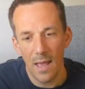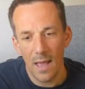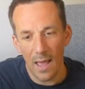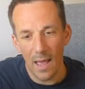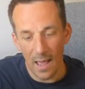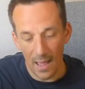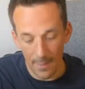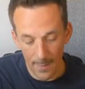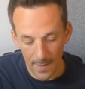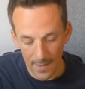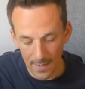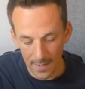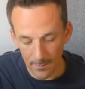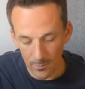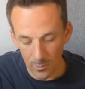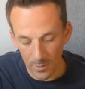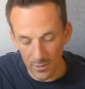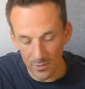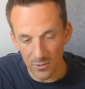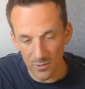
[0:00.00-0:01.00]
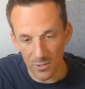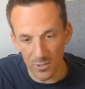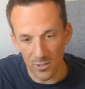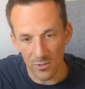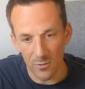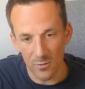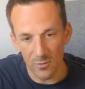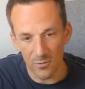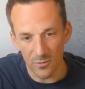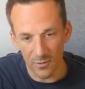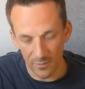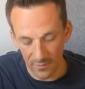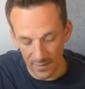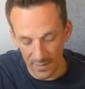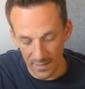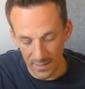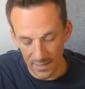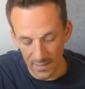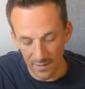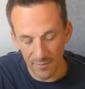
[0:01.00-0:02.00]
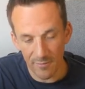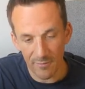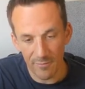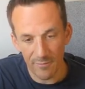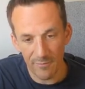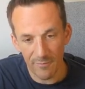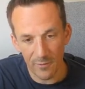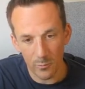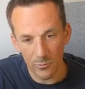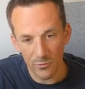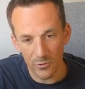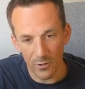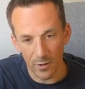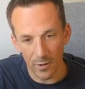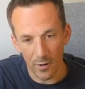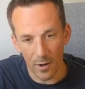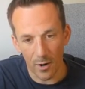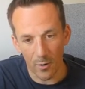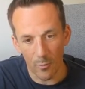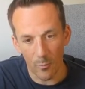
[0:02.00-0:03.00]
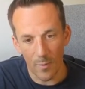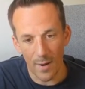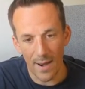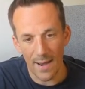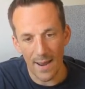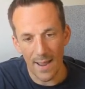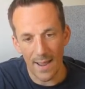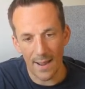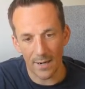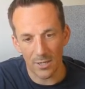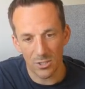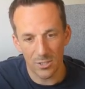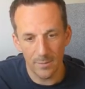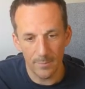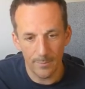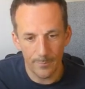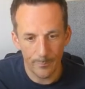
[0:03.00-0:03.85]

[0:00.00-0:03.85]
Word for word: And then I'm going to use the filter array action.